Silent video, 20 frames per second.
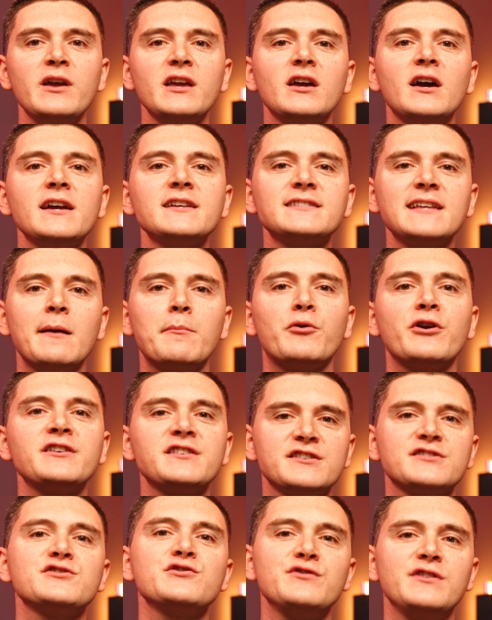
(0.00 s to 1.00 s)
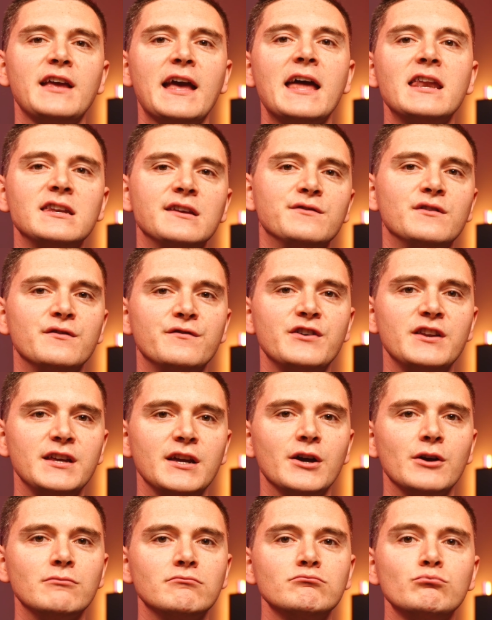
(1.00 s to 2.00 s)
guys, that brings us to the end of the
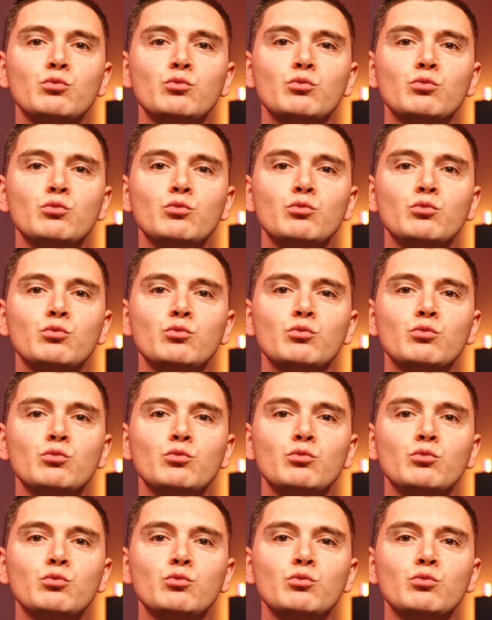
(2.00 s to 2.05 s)
video.